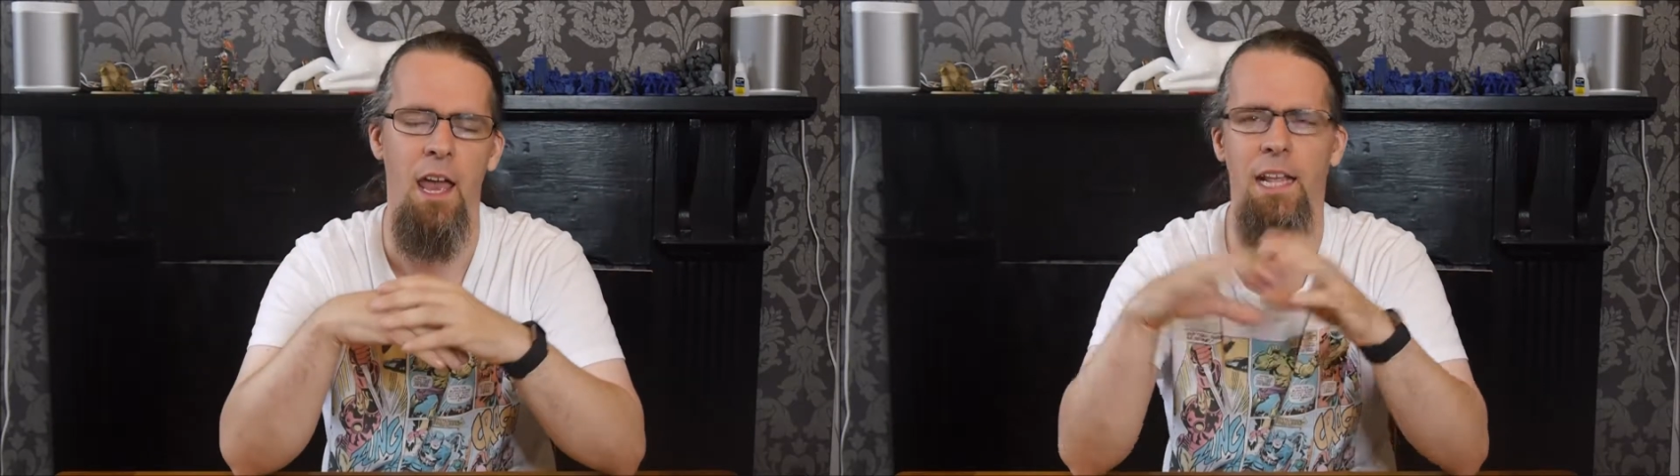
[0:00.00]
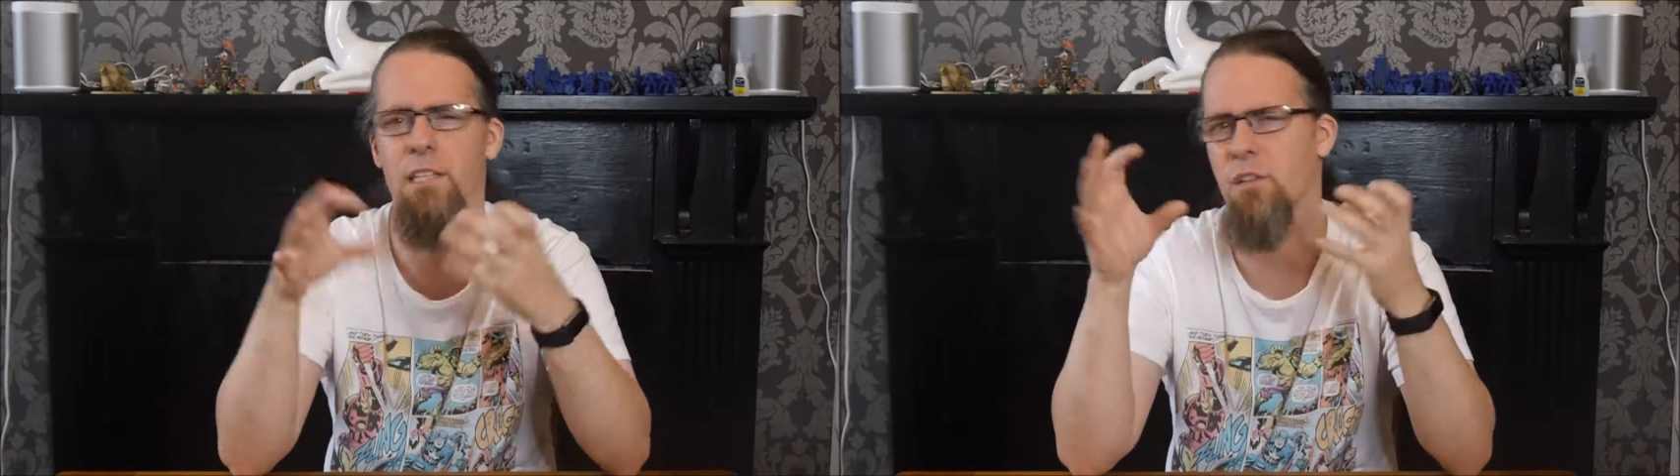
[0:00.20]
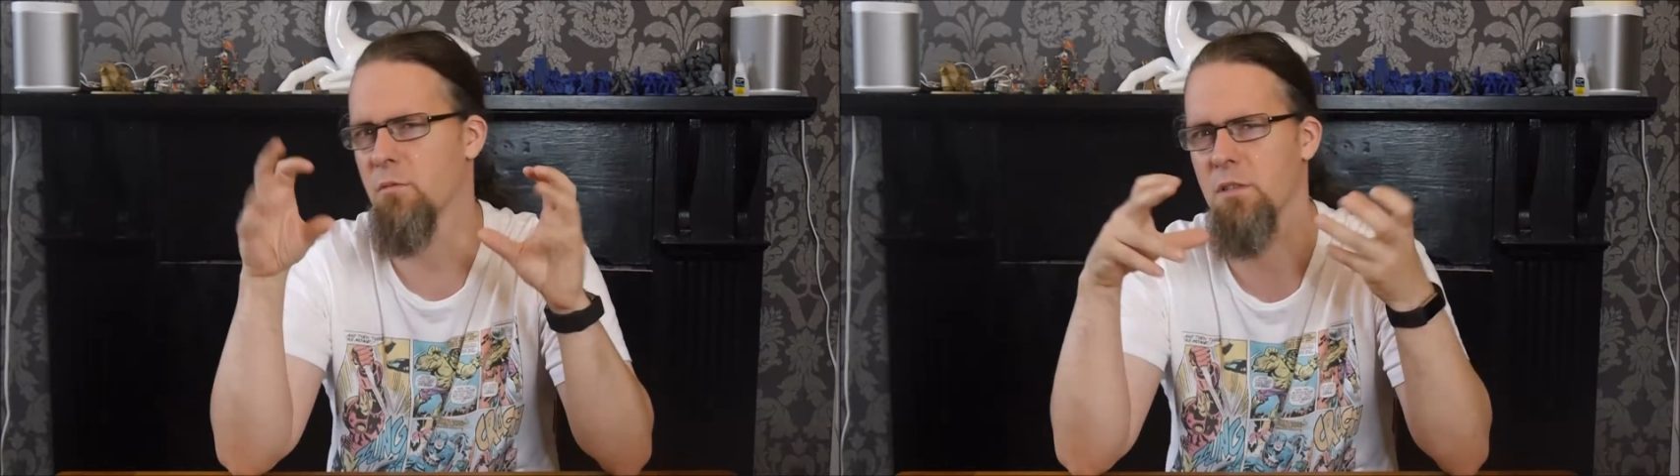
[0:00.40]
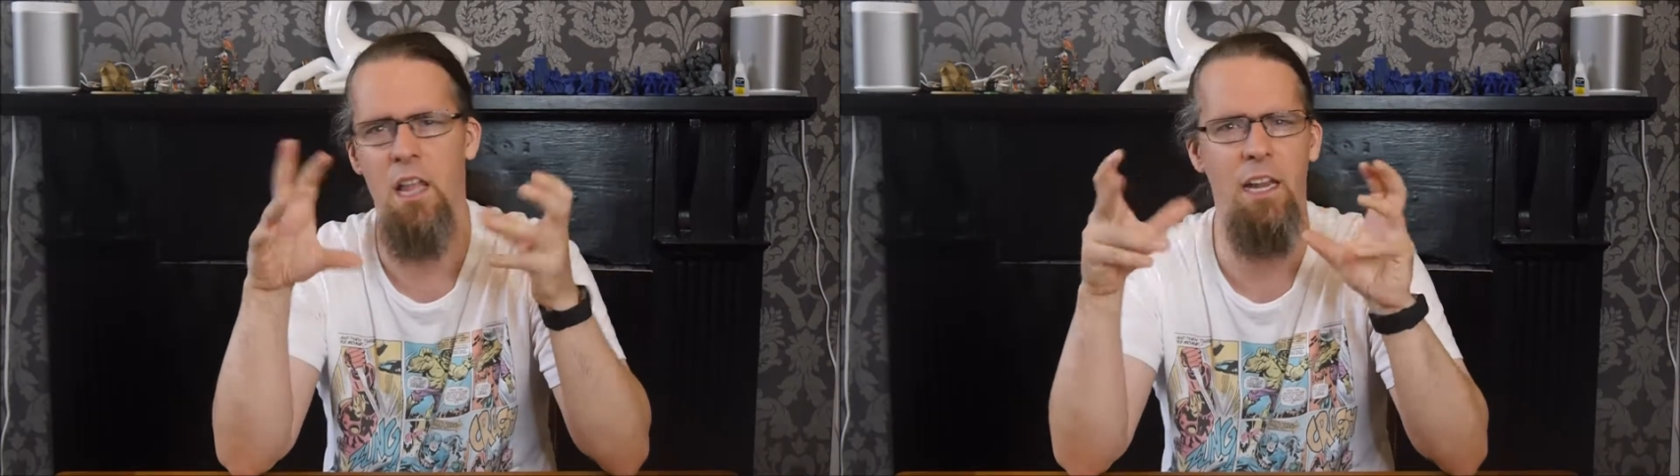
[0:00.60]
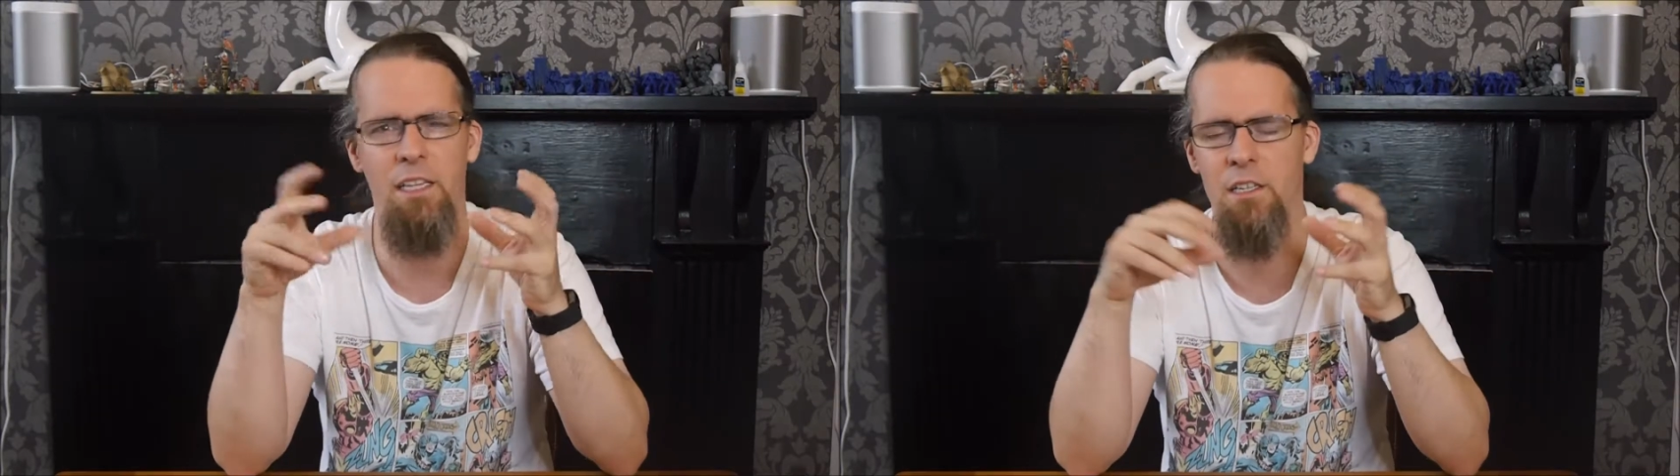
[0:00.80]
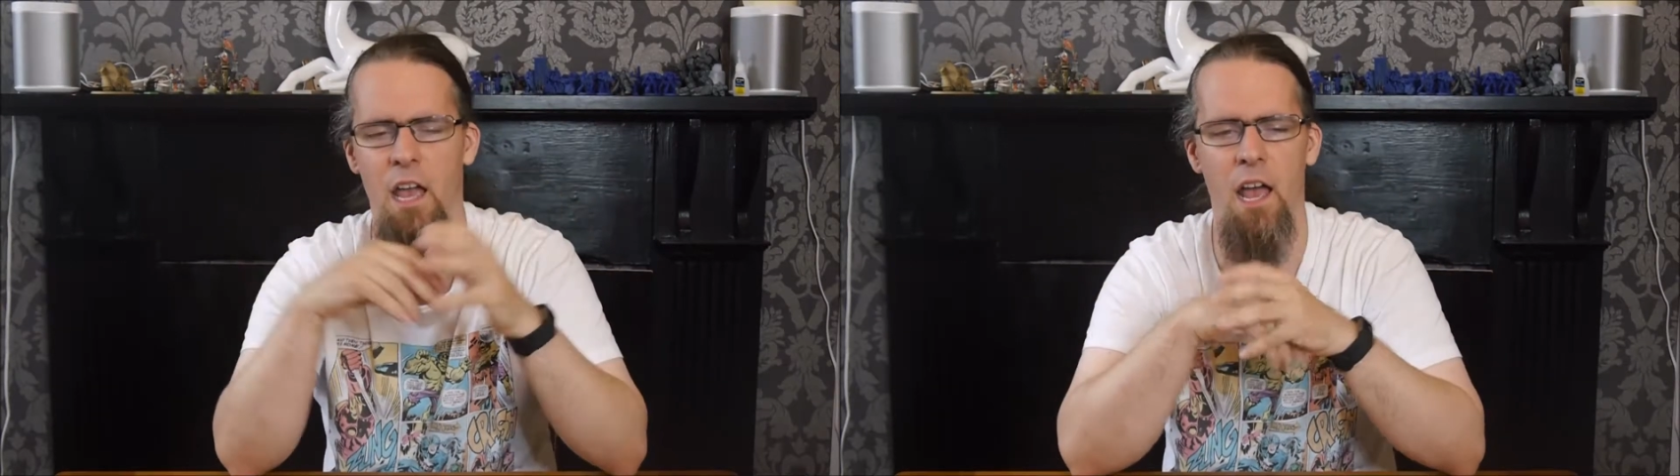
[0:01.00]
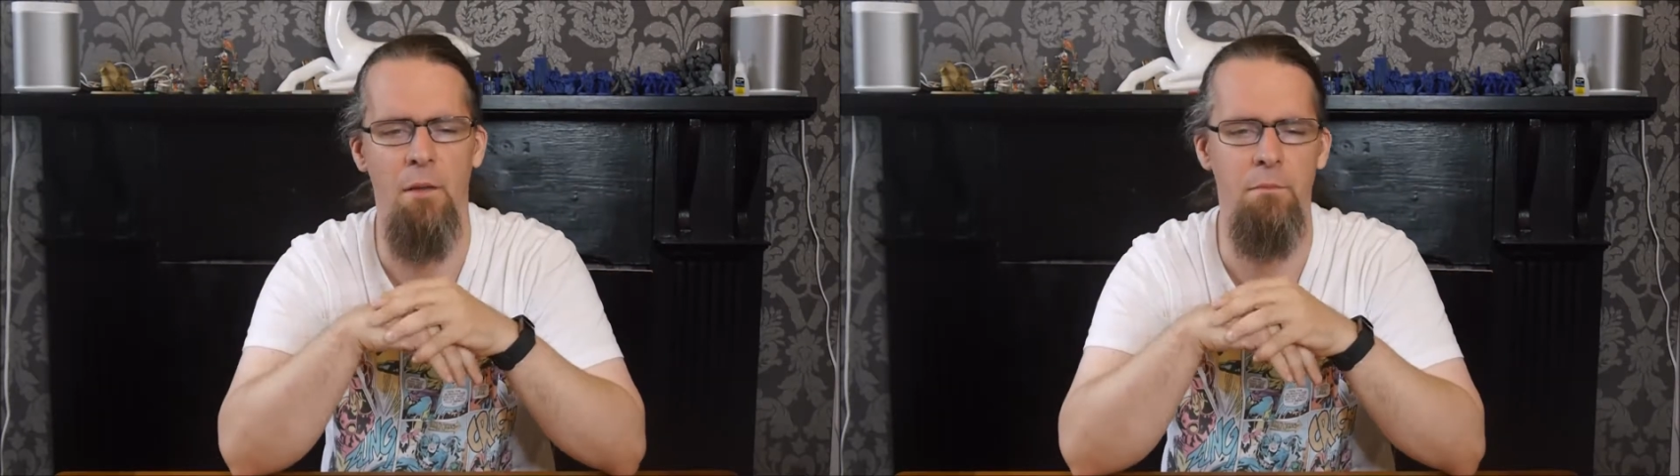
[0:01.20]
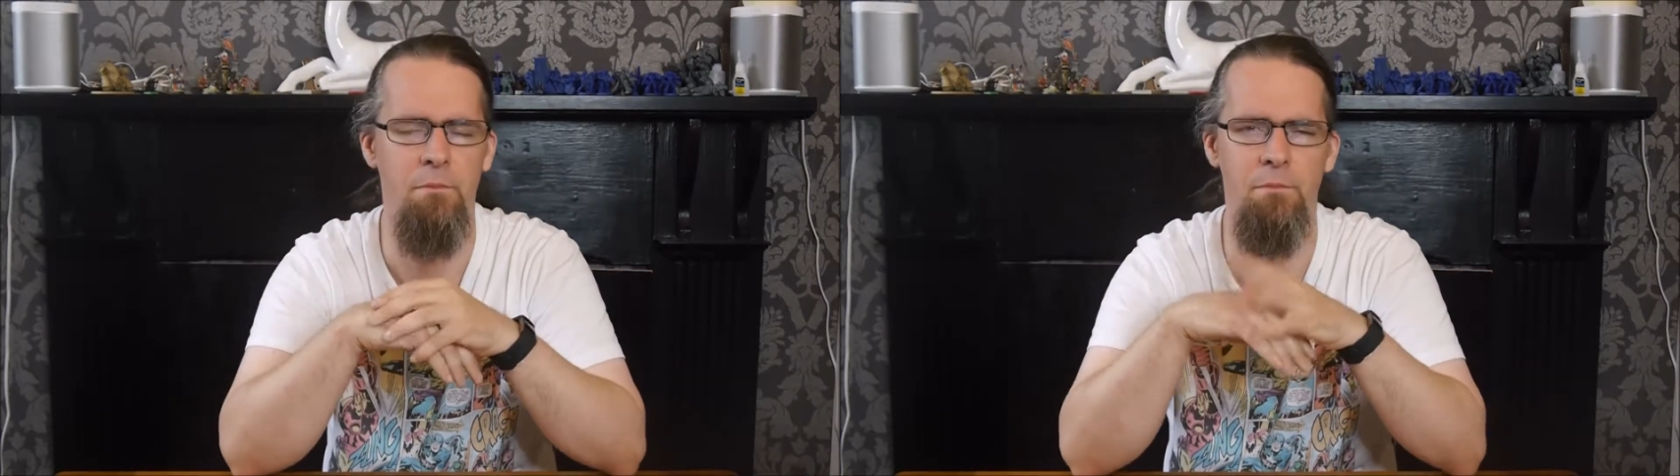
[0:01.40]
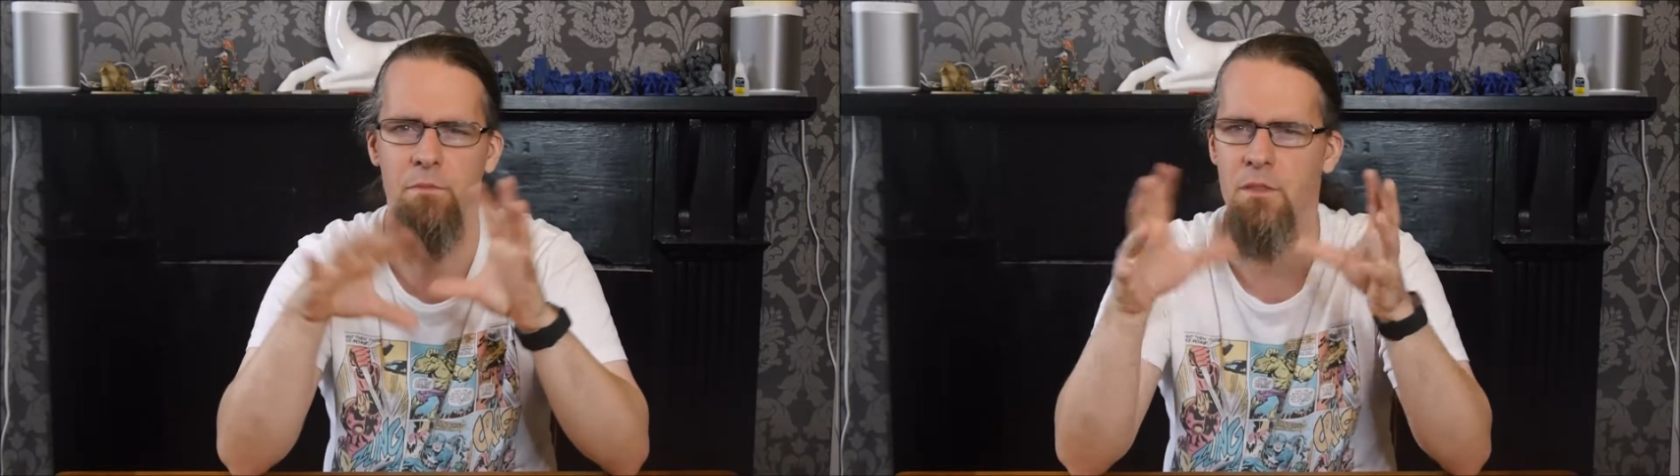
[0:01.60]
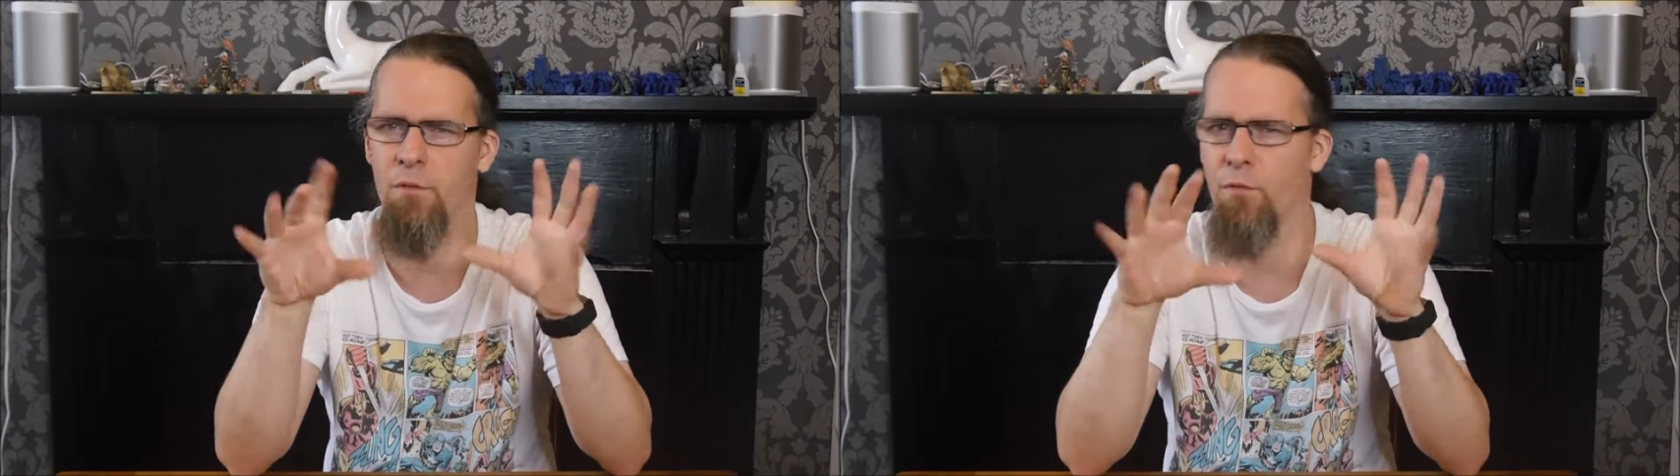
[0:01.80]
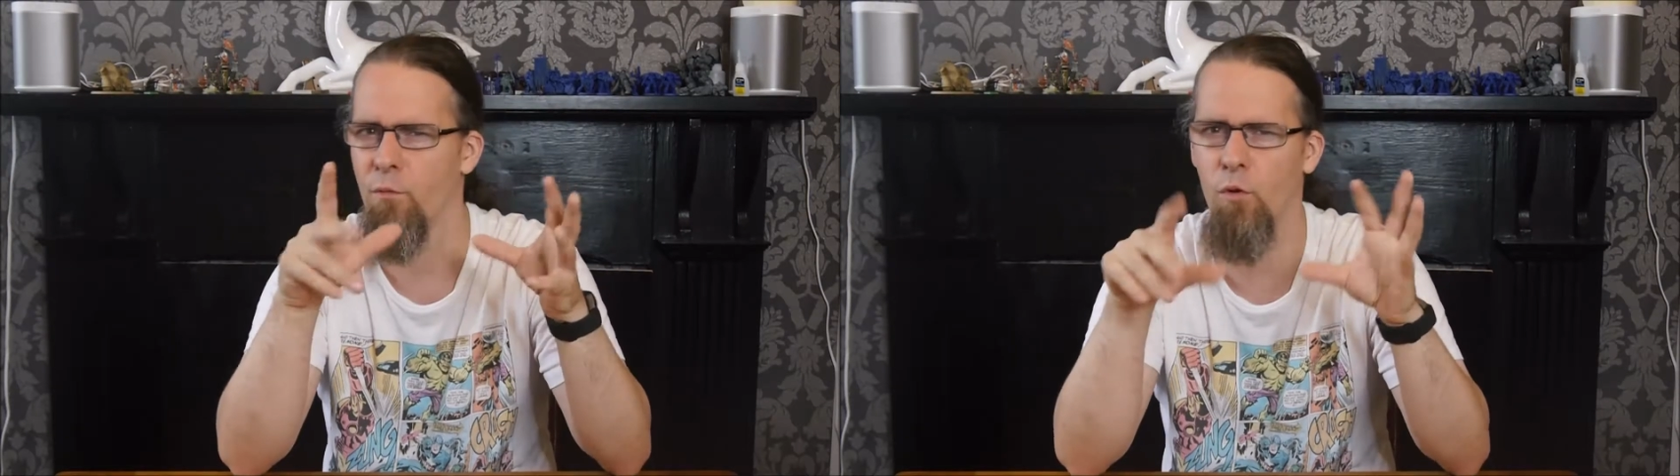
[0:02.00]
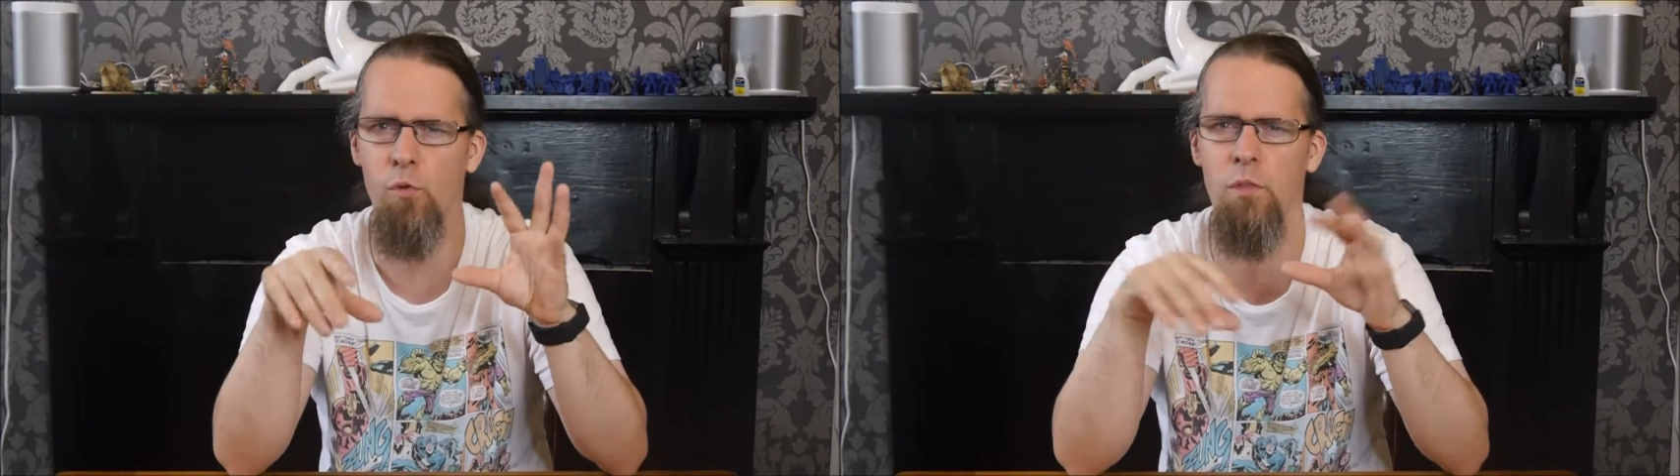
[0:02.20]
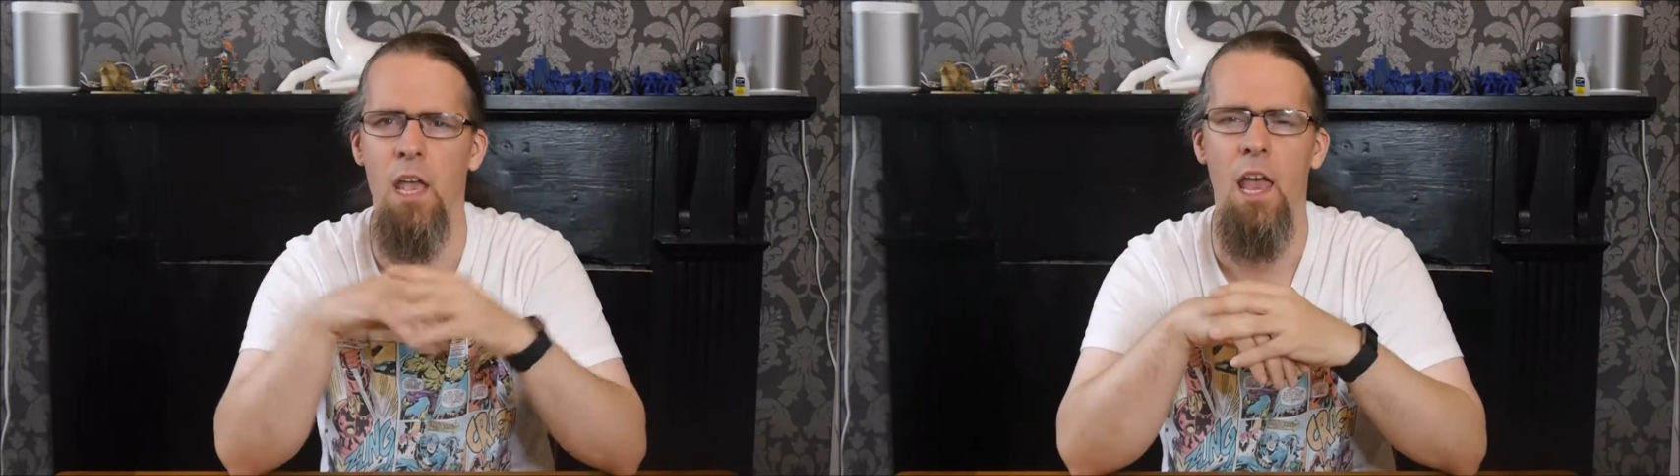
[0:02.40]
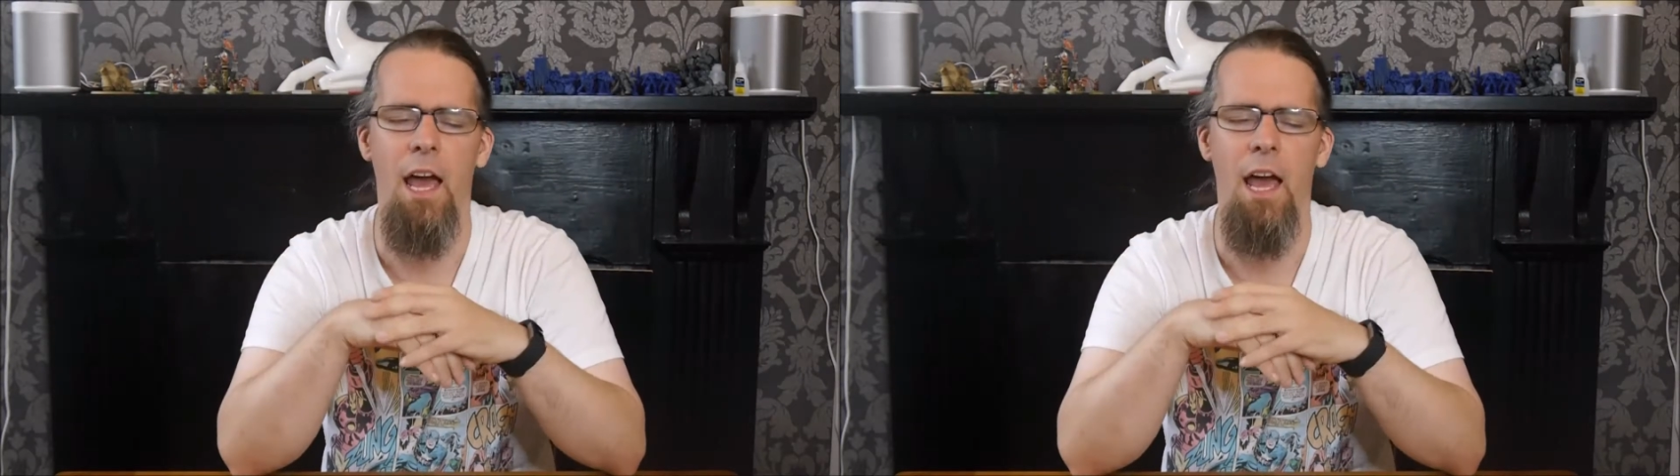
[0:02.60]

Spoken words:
And it's got some slightly different rules.